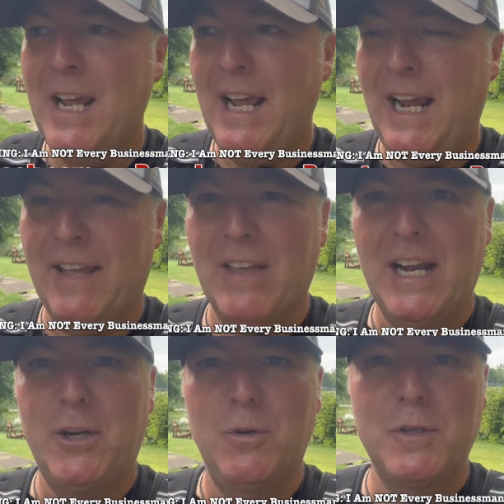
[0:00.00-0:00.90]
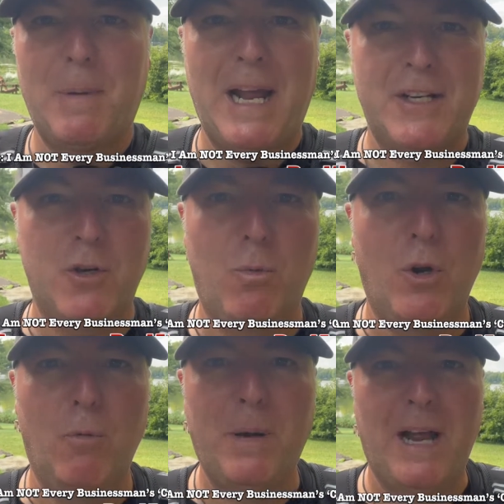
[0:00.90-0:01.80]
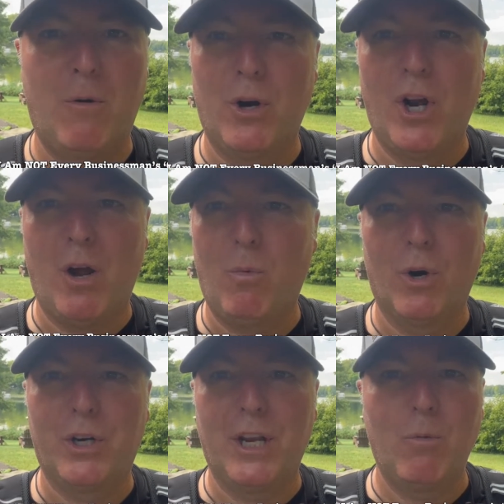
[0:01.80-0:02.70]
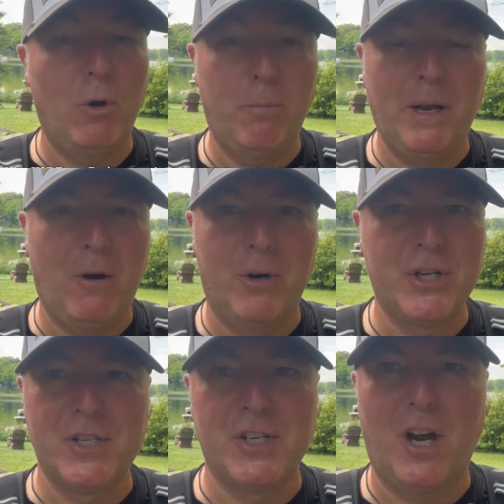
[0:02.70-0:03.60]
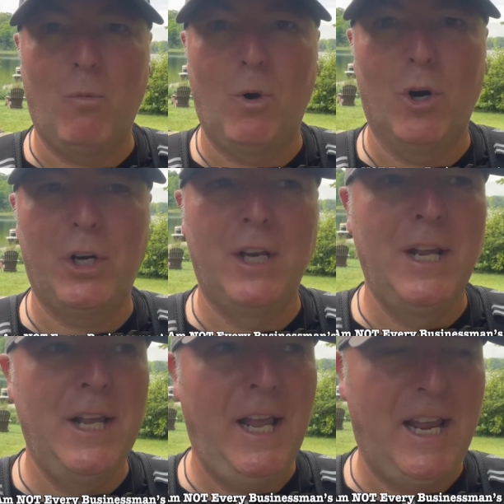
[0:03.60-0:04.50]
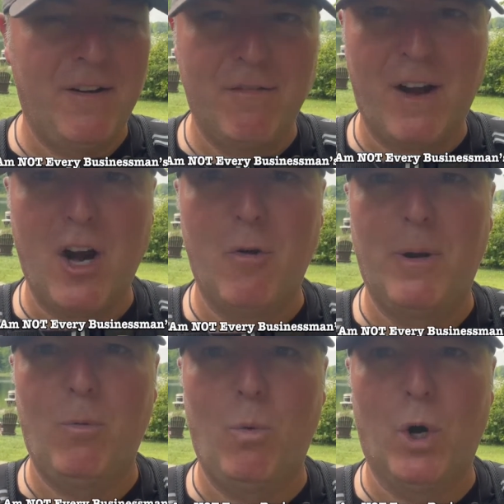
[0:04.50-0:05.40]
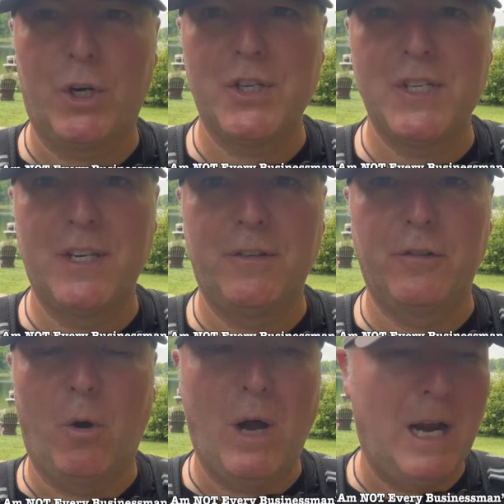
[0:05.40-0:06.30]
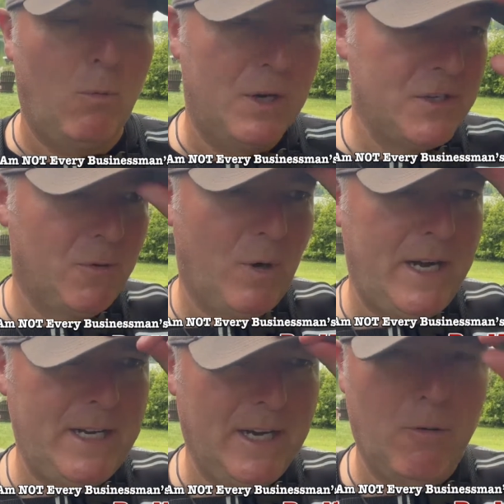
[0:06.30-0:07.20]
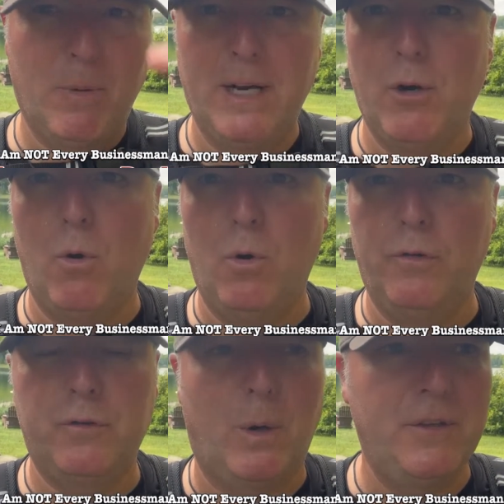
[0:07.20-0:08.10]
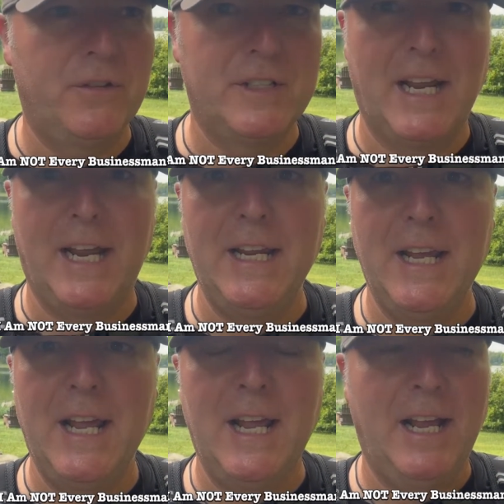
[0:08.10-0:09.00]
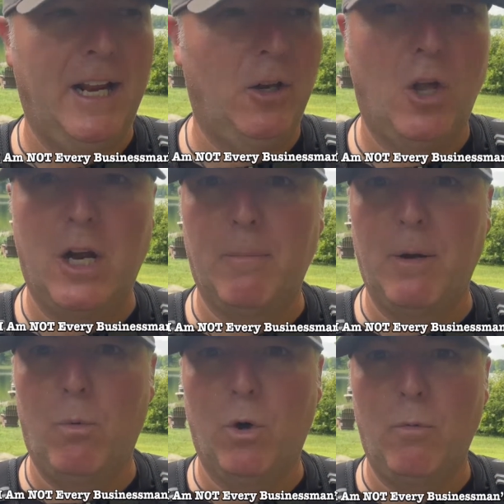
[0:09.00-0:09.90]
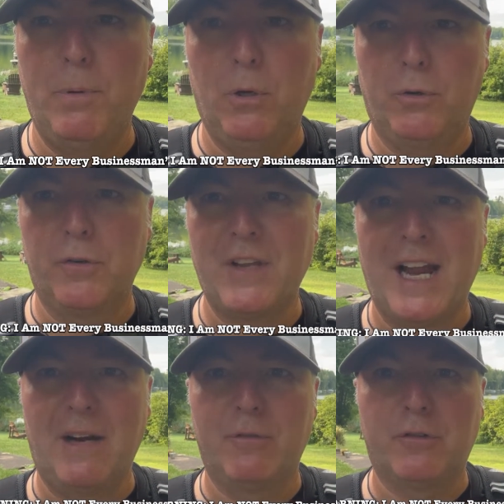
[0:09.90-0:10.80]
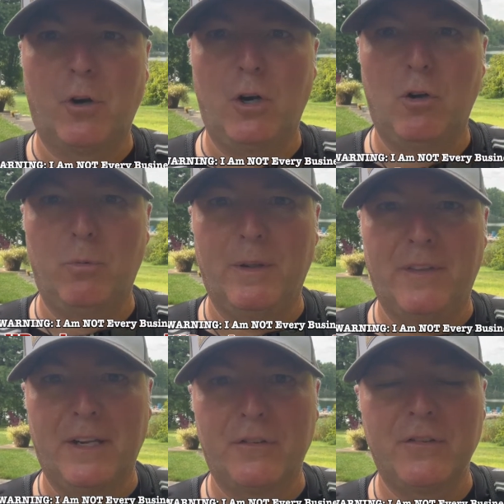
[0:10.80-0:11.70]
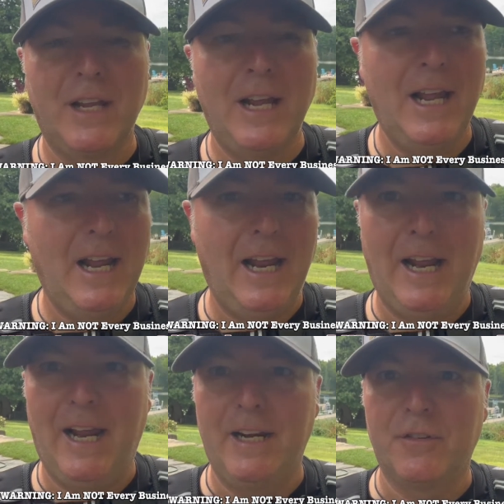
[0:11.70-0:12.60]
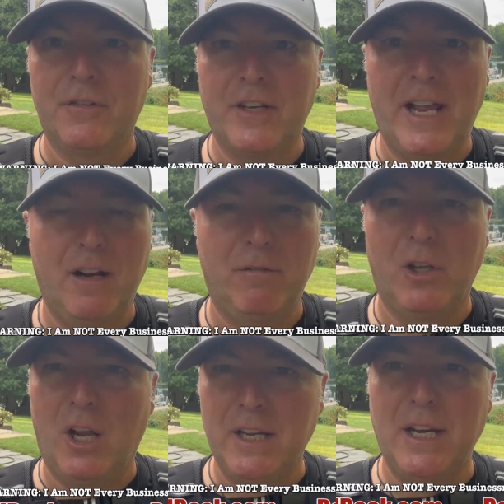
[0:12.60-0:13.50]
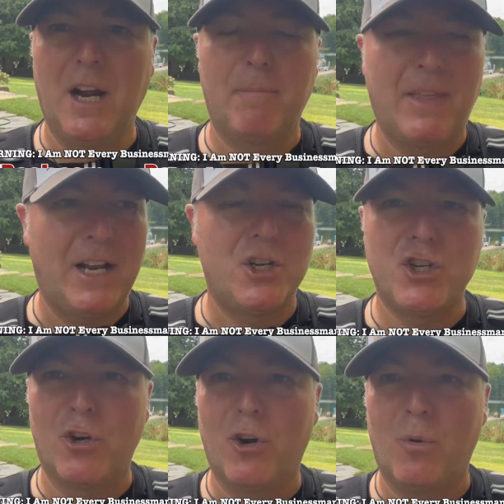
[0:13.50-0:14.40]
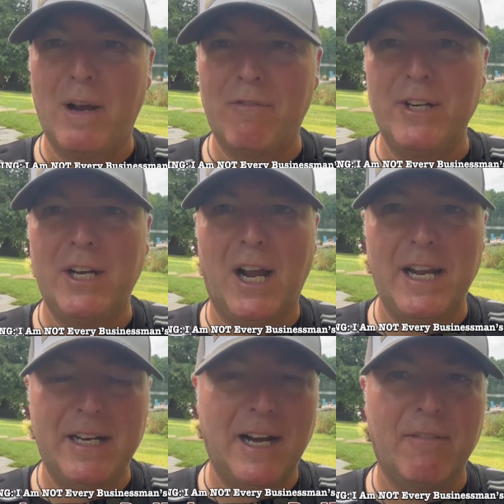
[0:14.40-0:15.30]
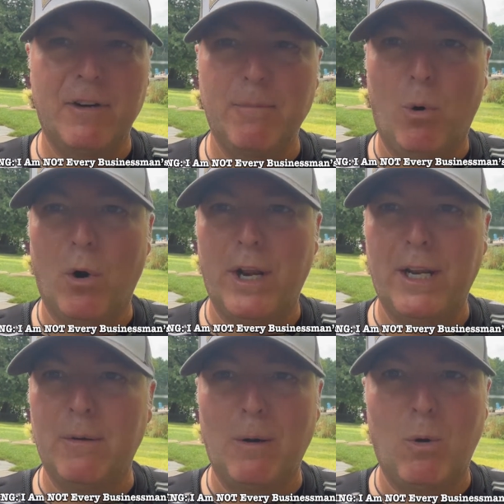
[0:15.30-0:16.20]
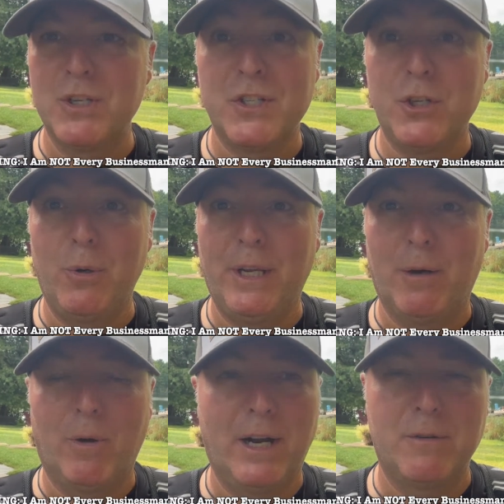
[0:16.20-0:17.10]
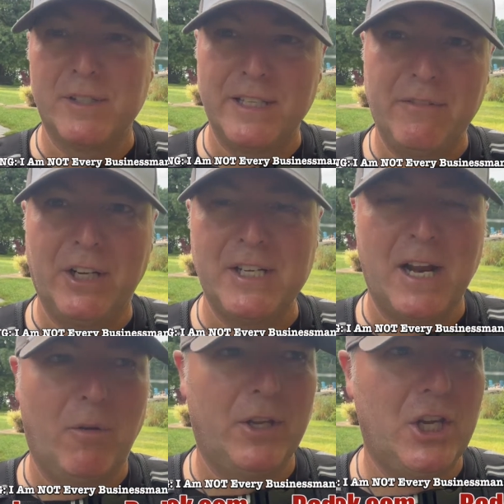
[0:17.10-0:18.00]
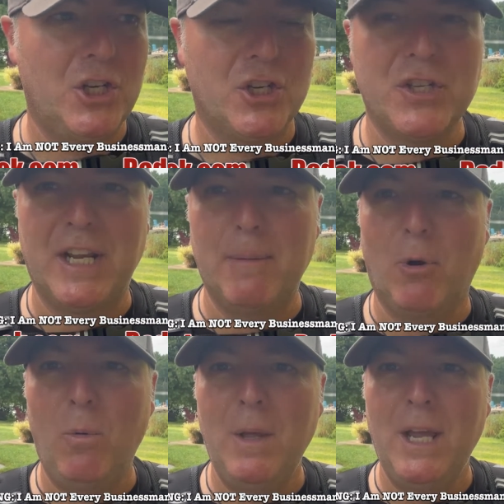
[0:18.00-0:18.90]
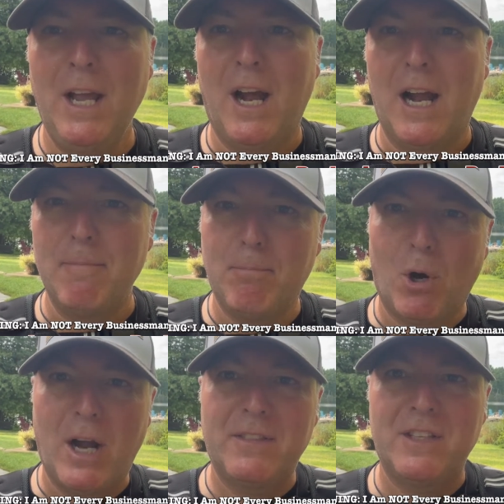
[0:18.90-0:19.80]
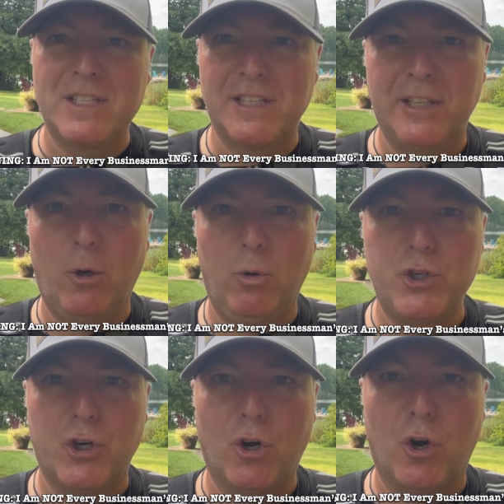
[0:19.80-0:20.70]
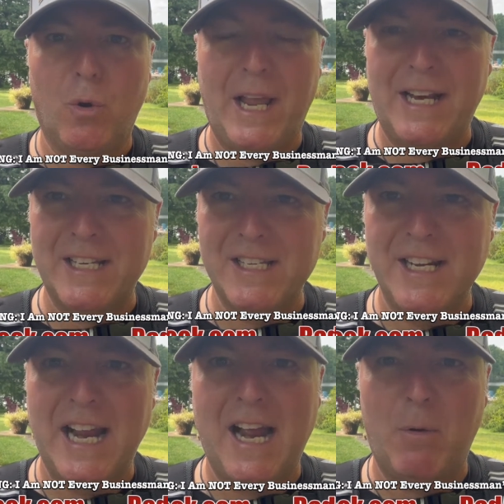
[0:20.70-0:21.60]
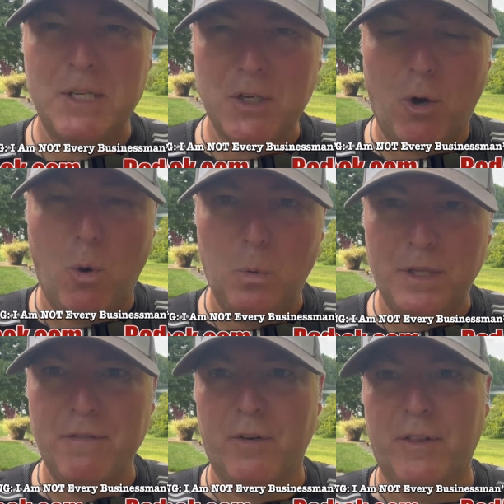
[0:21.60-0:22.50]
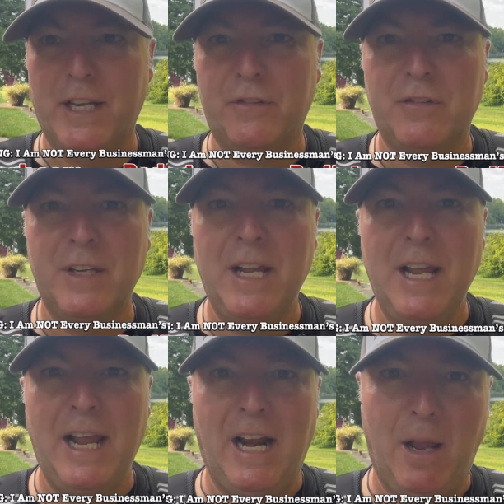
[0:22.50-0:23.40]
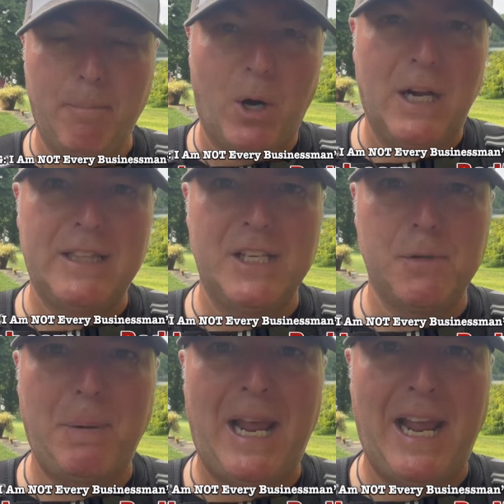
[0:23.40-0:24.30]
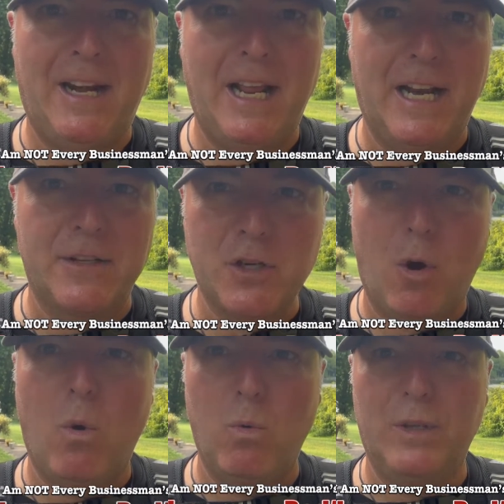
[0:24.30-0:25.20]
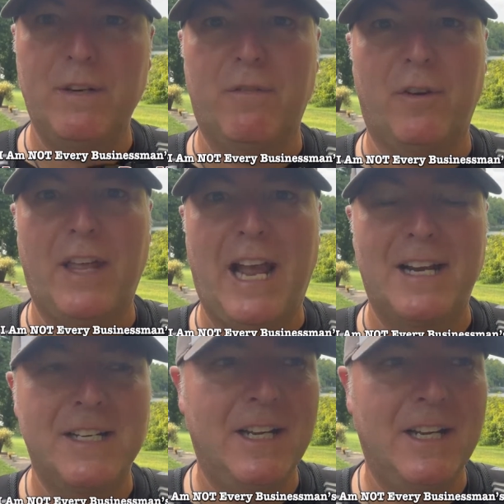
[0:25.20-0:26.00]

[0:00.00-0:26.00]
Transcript: And that goes back to willpower not working. Willpower does not work environment works. So I wasn't writing out my goals twice a day. And a lot of my world builders have struggled with this. And instead of lugging up that journal every night and every morning, I wasn't doing it, right? I was leaving it down on the kitchen table. I bought this little journal and it's now it's only for this. And I bought this pen and it's only for that.